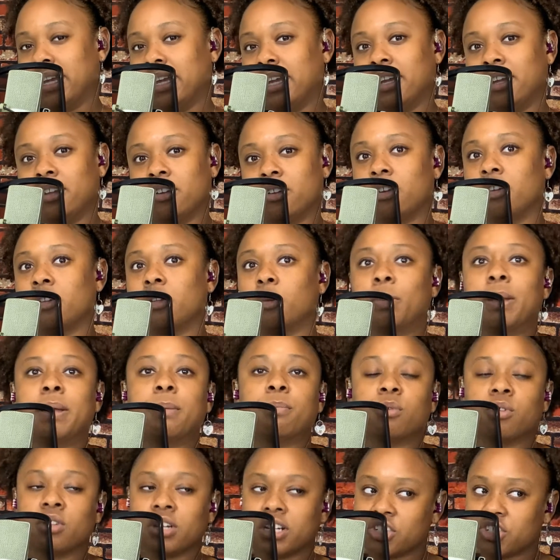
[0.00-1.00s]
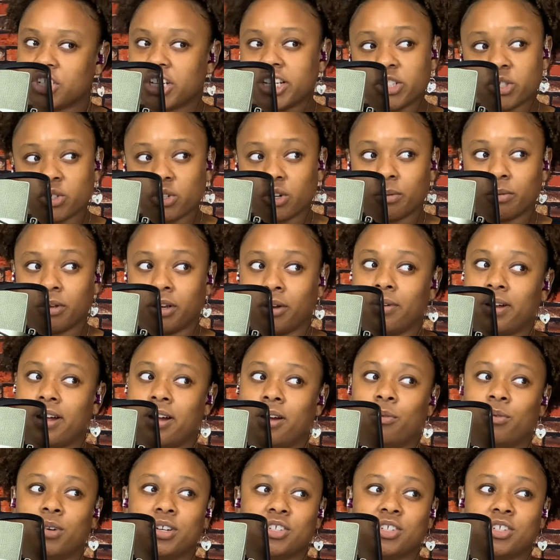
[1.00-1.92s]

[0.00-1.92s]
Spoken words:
in or the people that she's normally around,